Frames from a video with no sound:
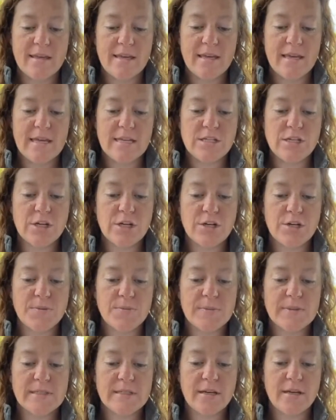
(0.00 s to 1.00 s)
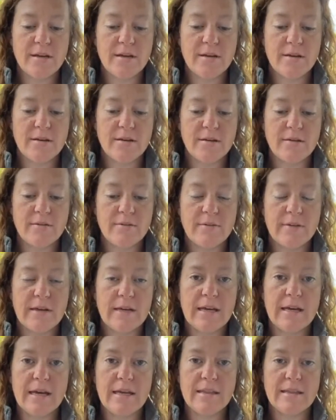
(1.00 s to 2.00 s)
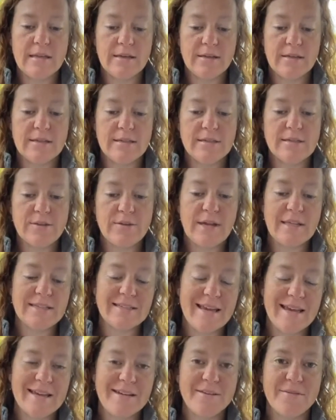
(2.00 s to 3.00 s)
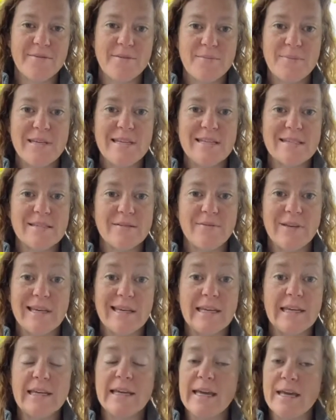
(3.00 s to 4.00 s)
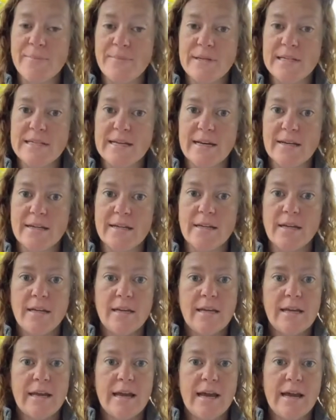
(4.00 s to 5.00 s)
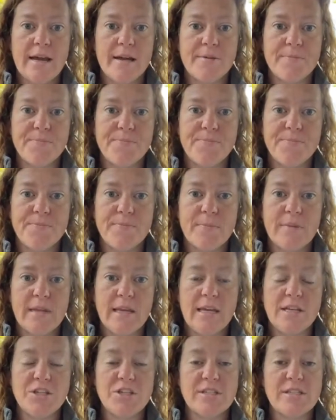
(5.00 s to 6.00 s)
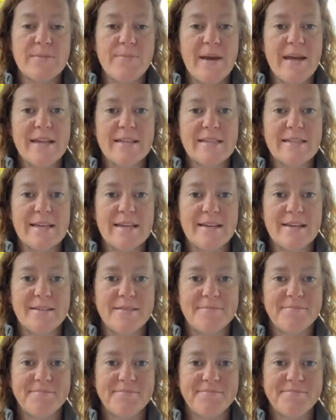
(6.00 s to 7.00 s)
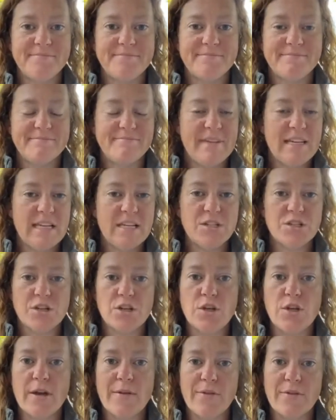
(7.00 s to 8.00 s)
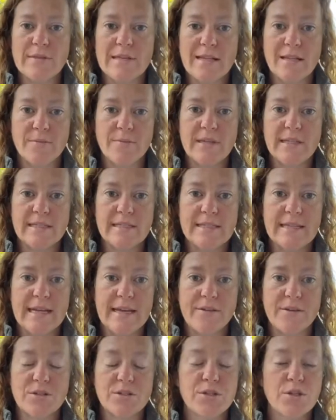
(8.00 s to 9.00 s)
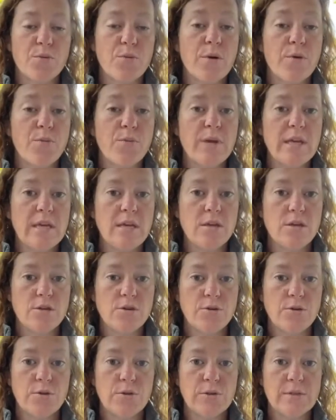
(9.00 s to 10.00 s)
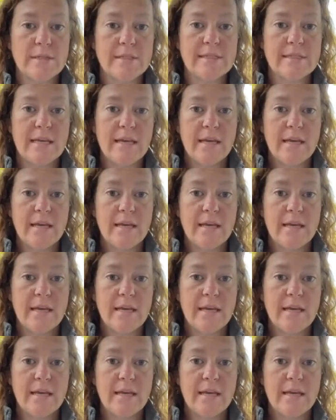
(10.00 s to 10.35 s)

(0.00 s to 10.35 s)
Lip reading: in terms of so that's kind of the piece of it can be done. It just depends on making sure you have those elements together. So what we use